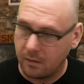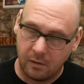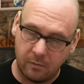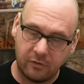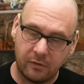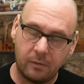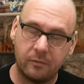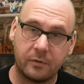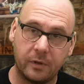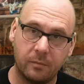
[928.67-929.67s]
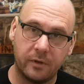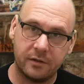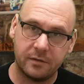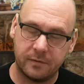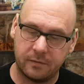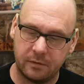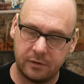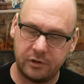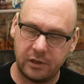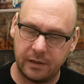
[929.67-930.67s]
which I thought was quite impressive.
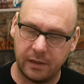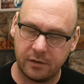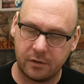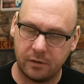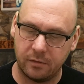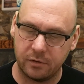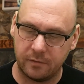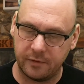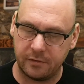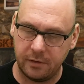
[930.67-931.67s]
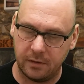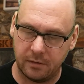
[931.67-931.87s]
It's GTX coils, obviously.